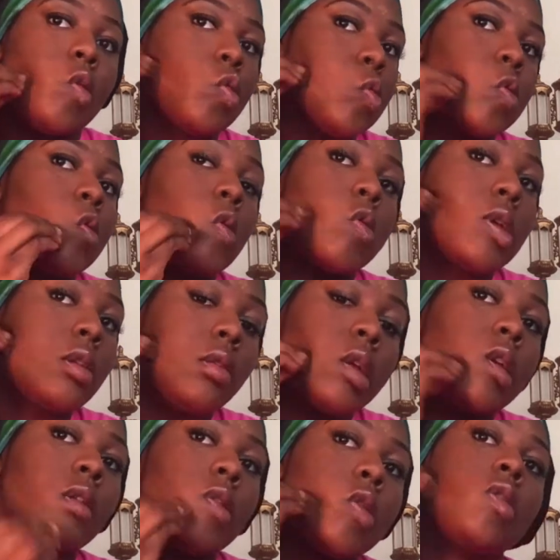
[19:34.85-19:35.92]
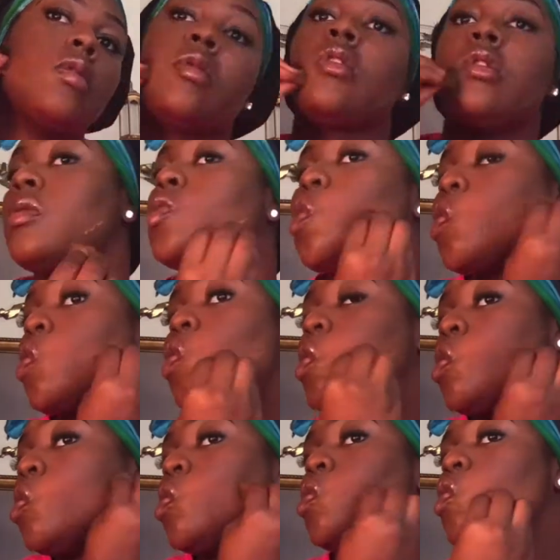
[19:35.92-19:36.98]
everything you're seeing, this is more of a
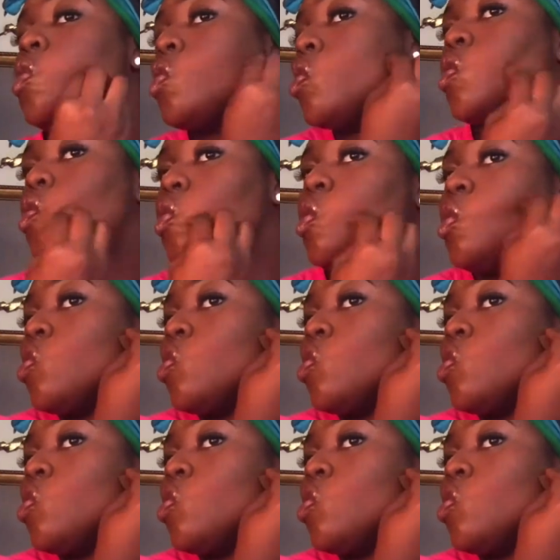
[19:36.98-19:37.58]
natural look.